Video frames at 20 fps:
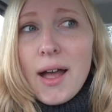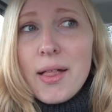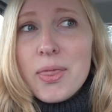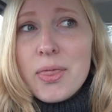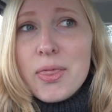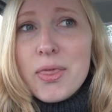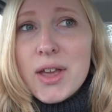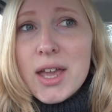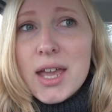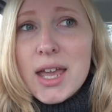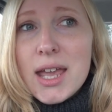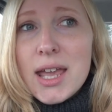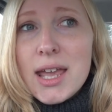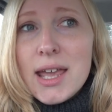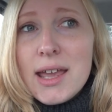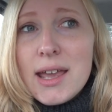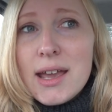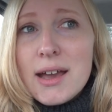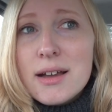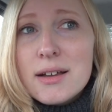
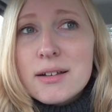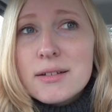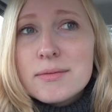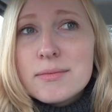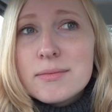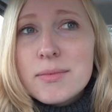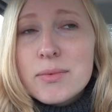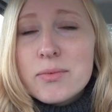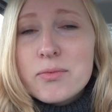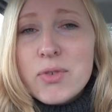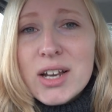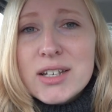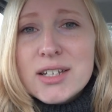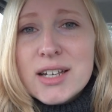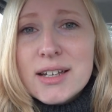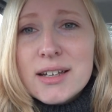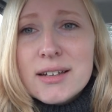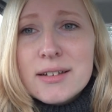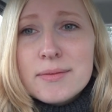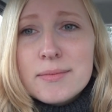The
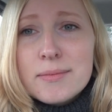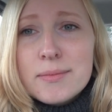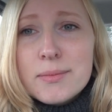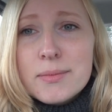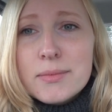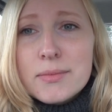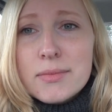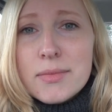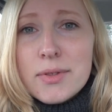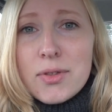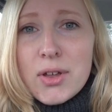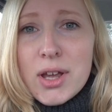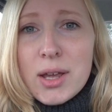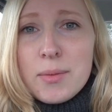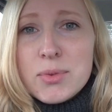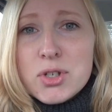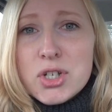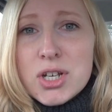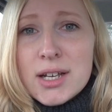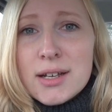radiator
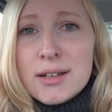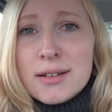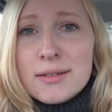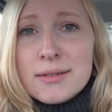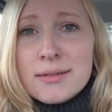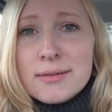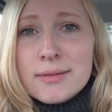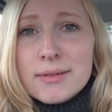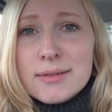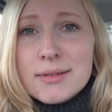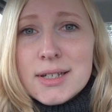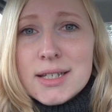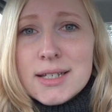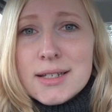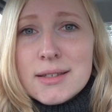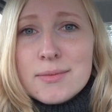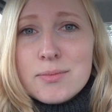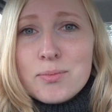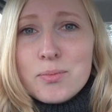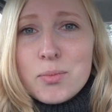thingamajig
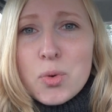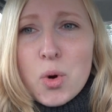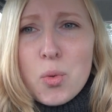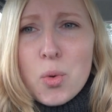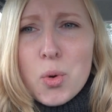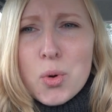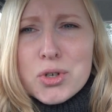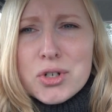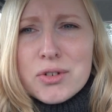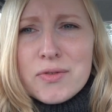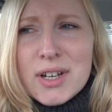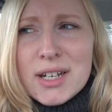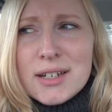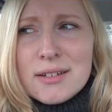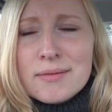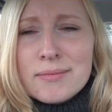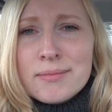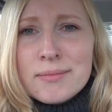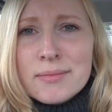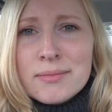needed more water
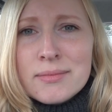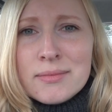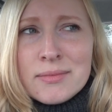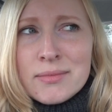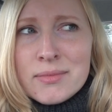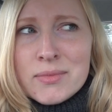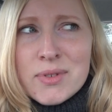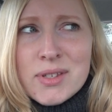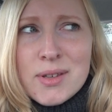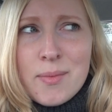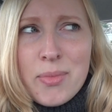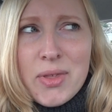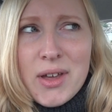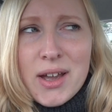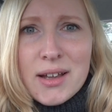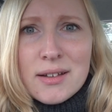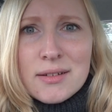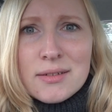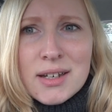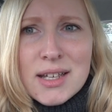in
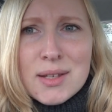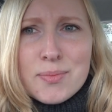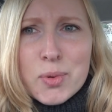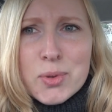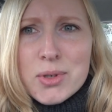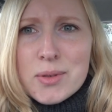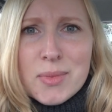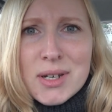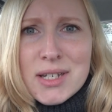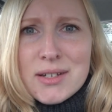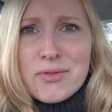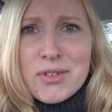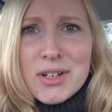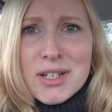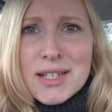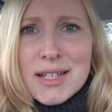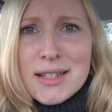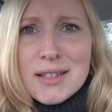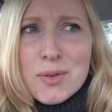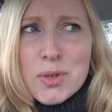something and he's put some
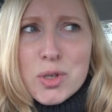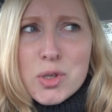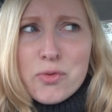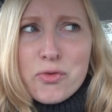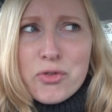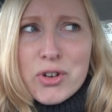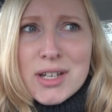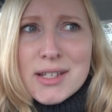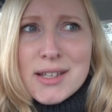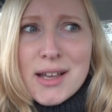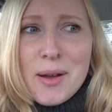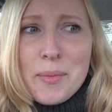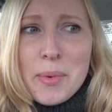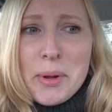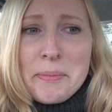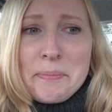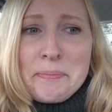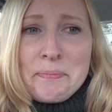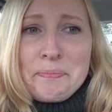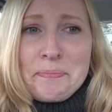antifreeze in so it doesn't freeze up
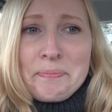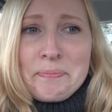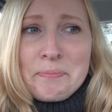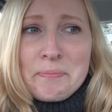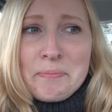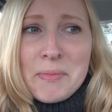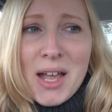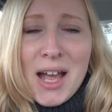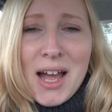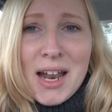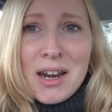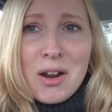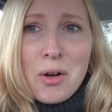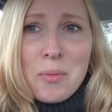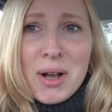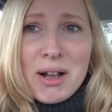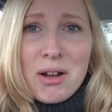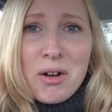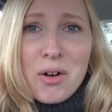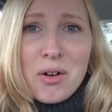and now
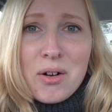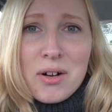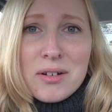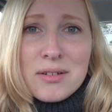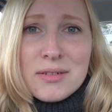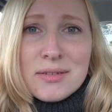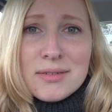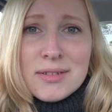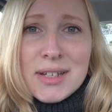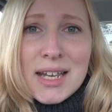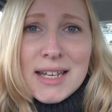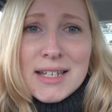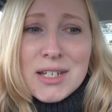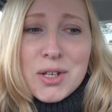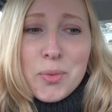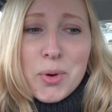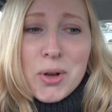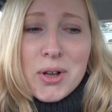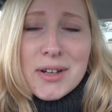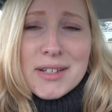my car
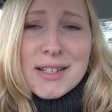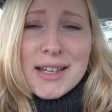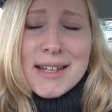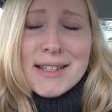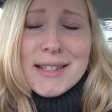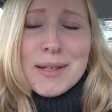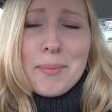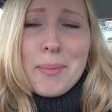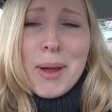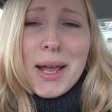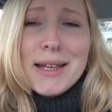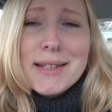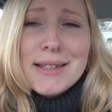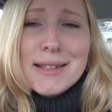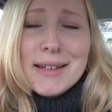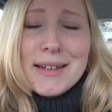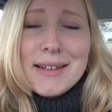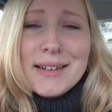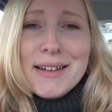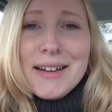heater works and it's
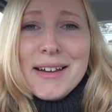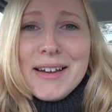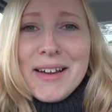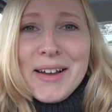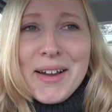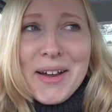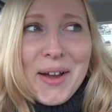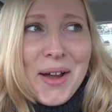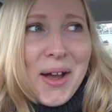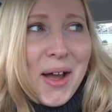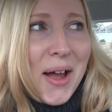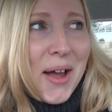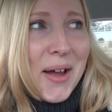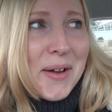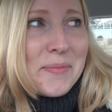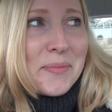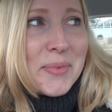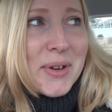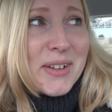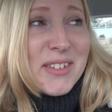amazing
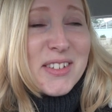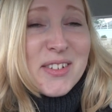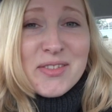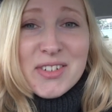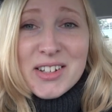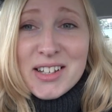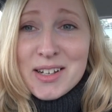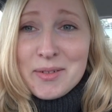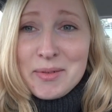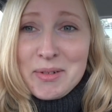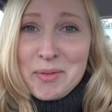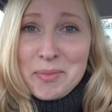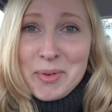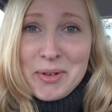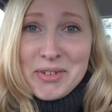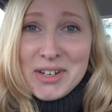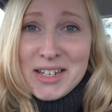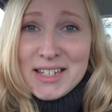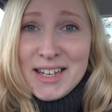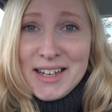um, but I do feel like a little
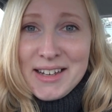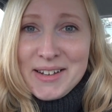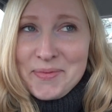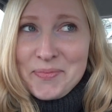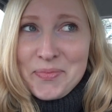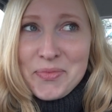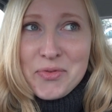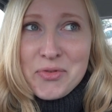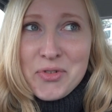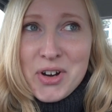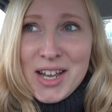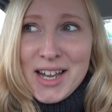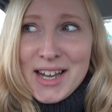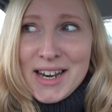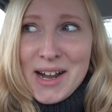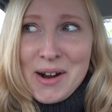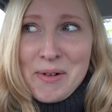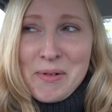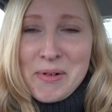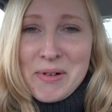bit of an idiot
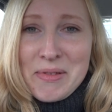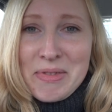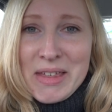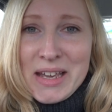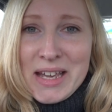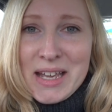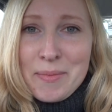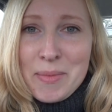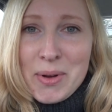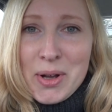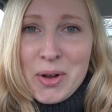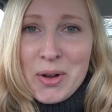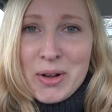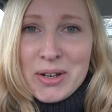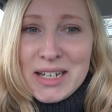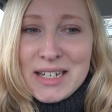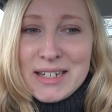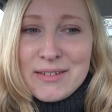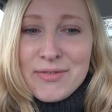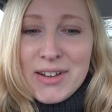freaking out and thinking my car
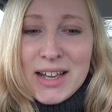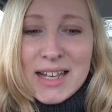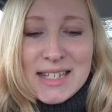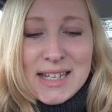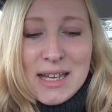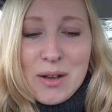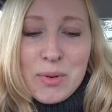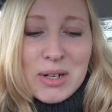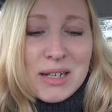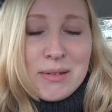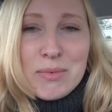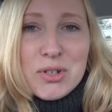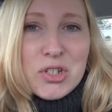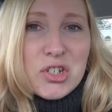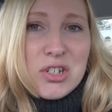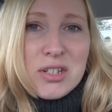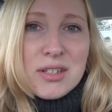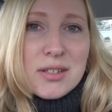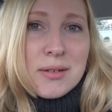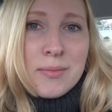needed fixing when it was
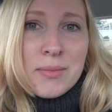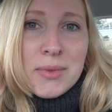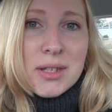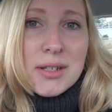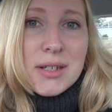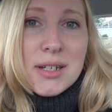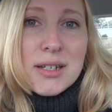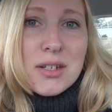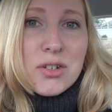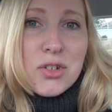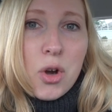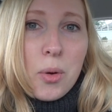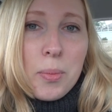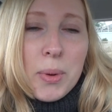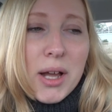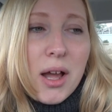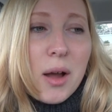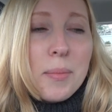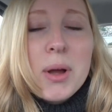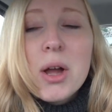just something needed
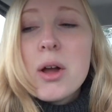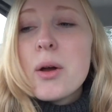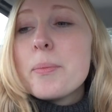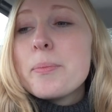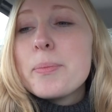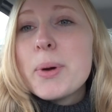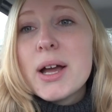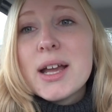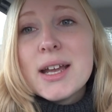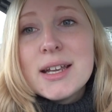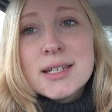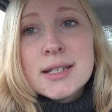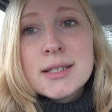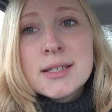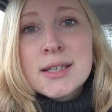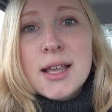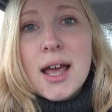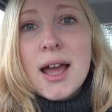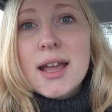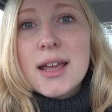topping up but he did
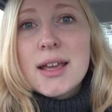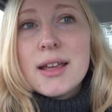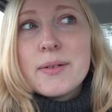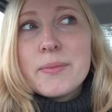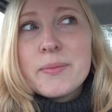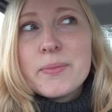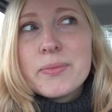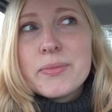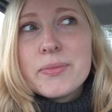say